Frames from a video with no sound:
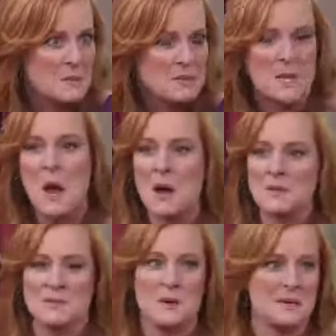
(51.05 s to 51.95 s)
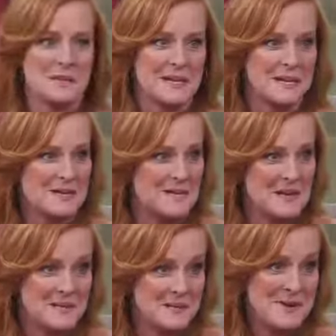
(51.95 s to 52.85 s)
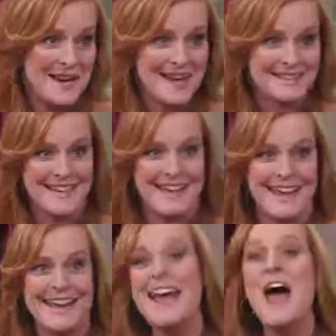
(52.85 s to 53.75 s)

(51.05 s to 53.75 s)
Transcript: It was a star-studded event for me as a kid. Yeah.